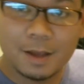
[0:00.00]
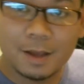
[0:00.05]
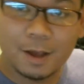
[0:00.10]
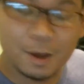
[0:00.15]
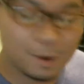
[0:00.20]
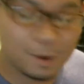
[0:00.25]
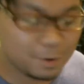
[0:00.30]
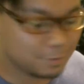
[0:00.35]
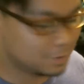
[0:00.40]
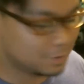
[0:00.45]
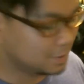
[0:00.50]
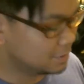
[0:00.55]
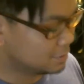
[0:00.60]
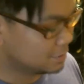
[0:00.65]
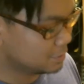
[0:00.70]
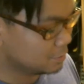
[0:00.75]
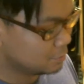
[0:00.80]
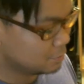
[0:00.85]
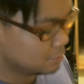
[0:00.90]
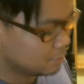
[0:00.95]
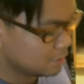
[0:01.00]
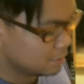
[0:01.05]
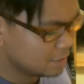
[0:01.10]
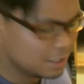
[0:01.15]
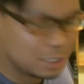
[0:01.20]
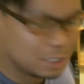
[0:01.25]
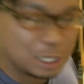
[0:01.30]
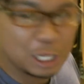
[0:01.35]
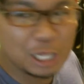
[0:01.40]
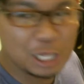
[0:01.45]
Alright, so a
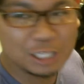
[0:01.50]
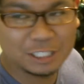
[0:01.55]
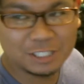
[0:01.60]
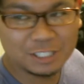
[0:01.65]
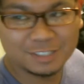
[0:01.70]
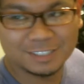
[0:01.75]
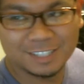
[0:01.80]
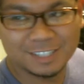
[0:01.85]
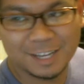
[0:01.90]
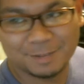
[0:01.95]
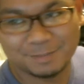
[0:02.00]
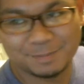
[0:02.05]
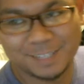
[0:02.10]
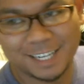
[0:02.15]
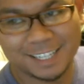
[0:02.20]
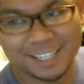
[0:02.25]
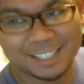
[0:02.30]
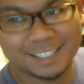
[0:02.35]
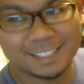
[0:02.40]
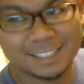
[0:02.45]
little update.